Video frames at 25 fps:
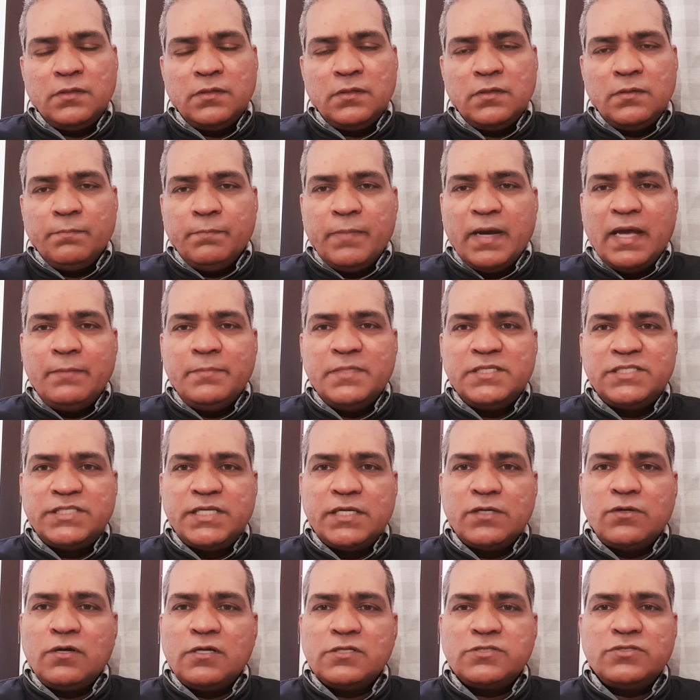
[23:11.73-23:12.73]
By
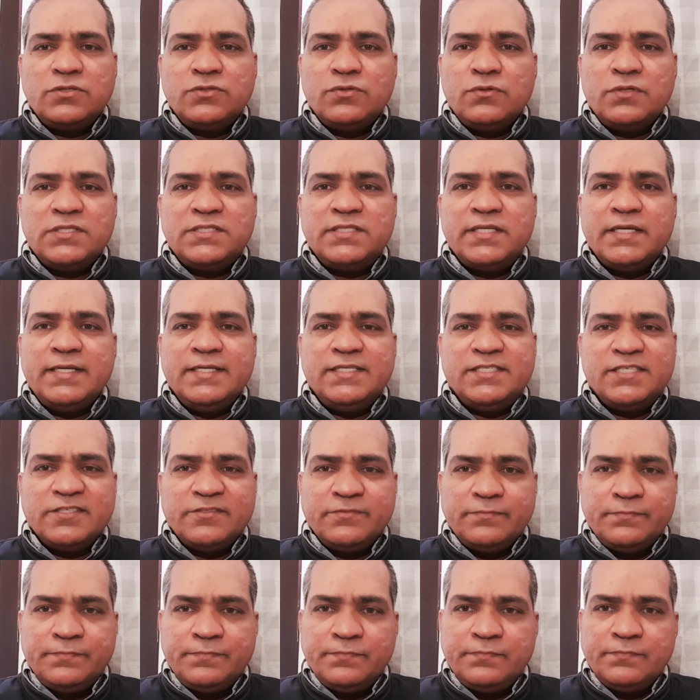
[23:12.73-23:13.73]
mistake also don't say it.
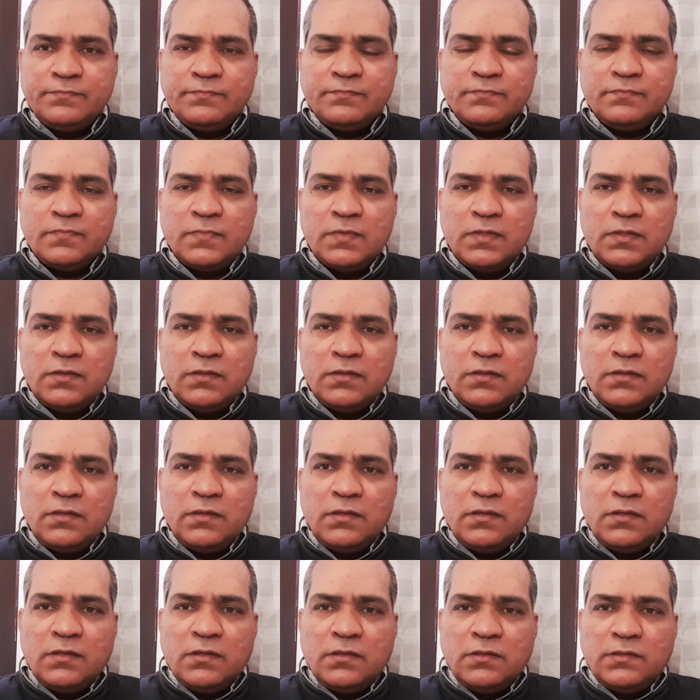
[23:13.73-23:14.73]

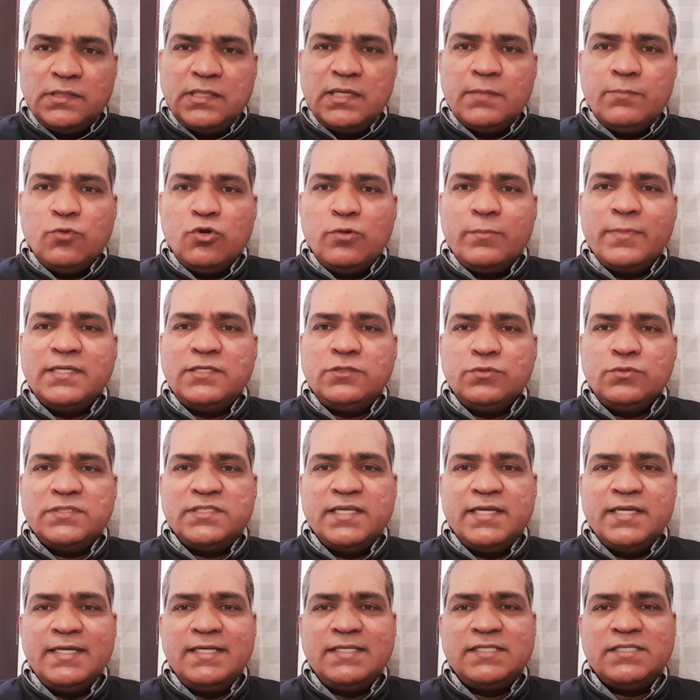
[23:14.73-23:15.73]
The moment you
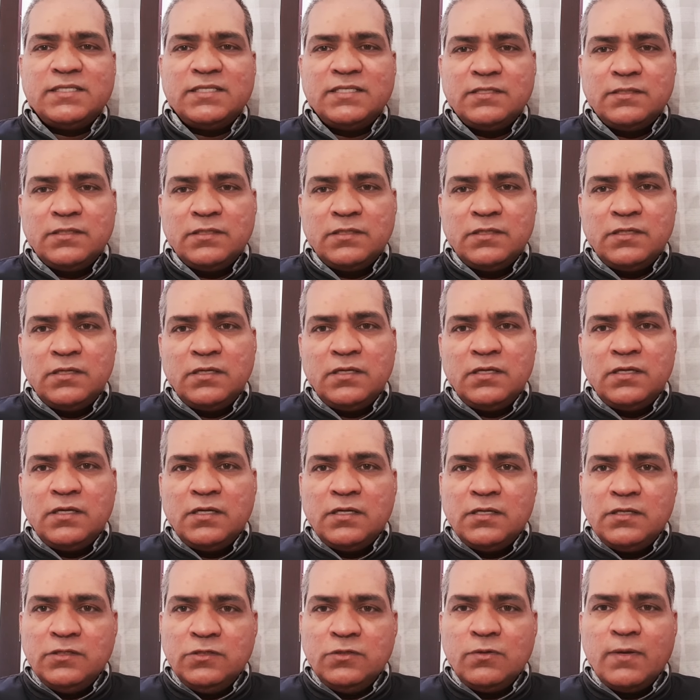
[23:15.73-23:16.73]
say it,
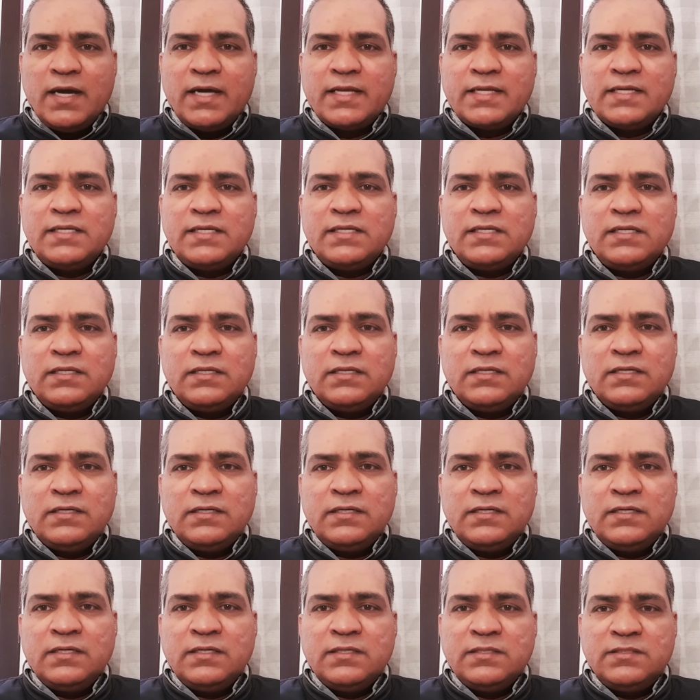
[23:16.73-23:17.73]
you are a
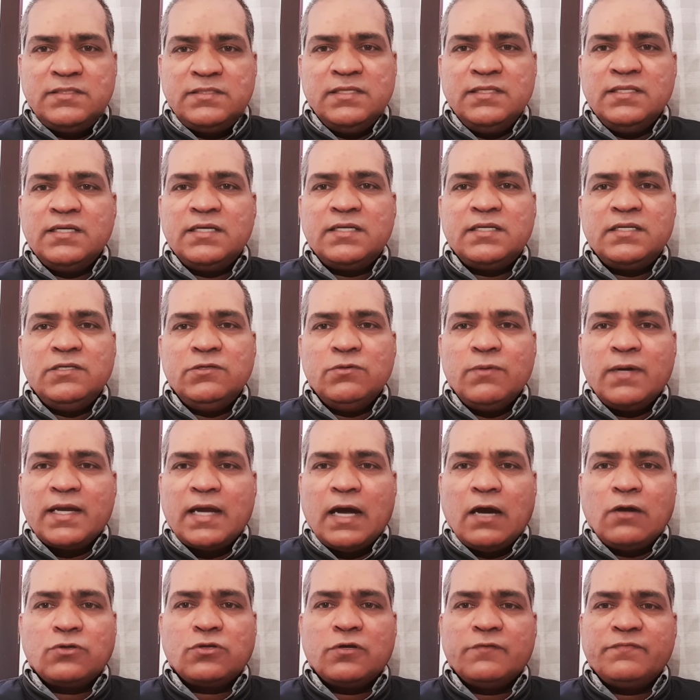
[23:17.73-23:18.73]
sinner, you are
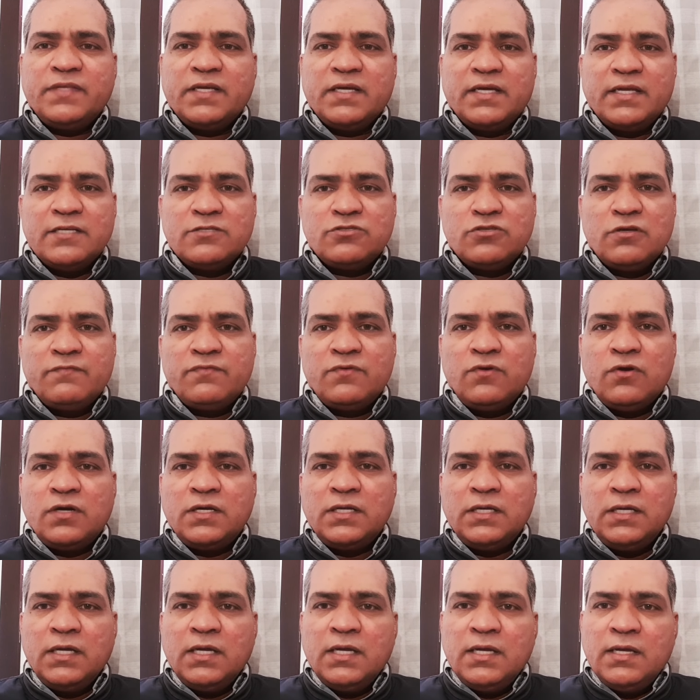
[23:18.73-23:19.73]
out of the grace of
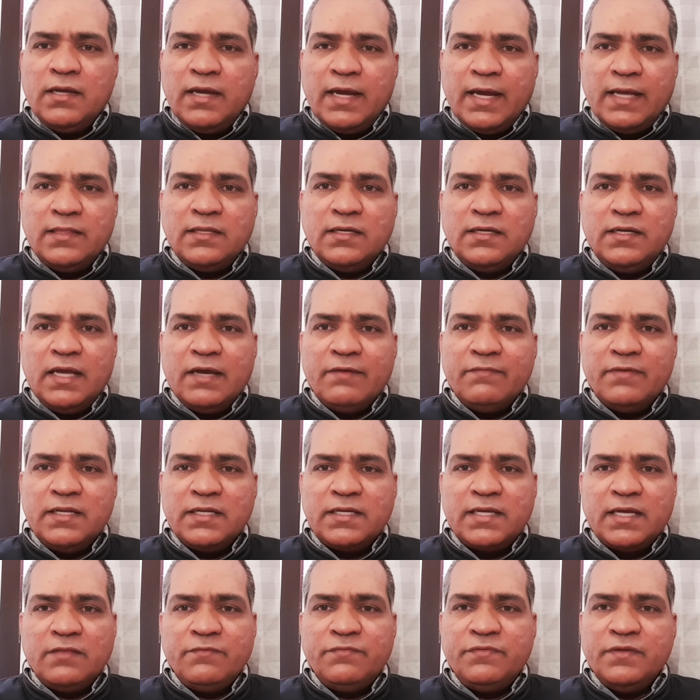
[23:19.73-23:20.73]
God and the devil
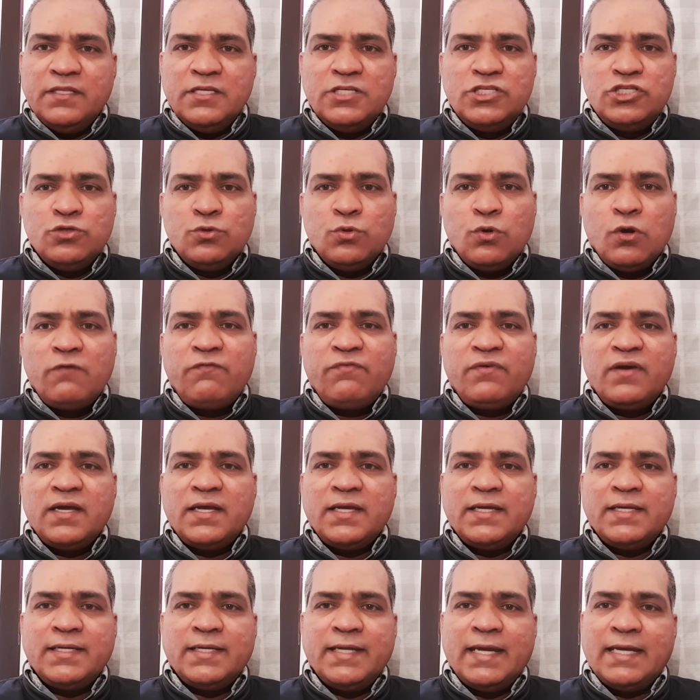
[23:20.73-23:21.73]
can finish you off
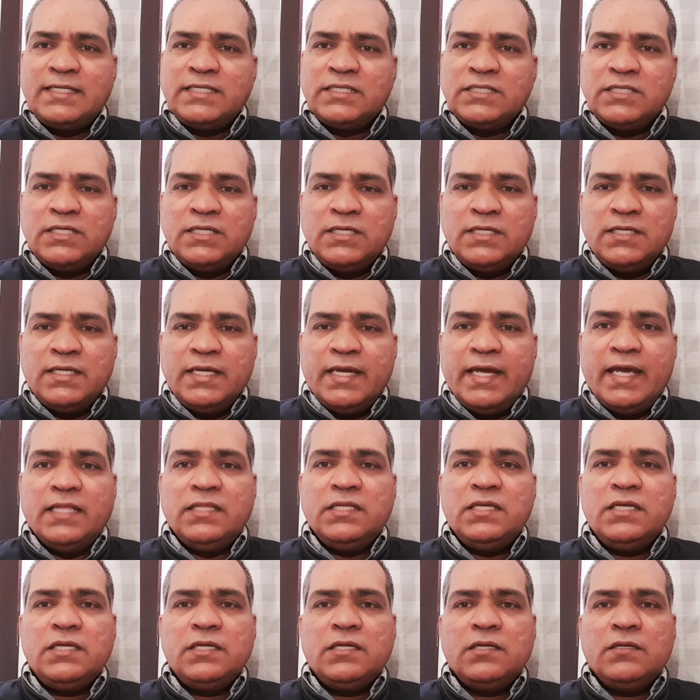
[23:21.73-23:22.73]
at
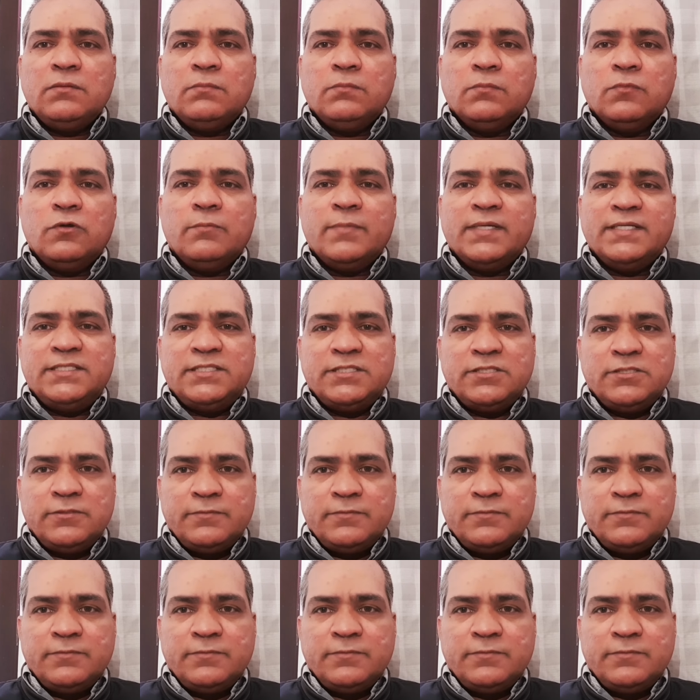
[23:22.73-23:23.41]
any moment.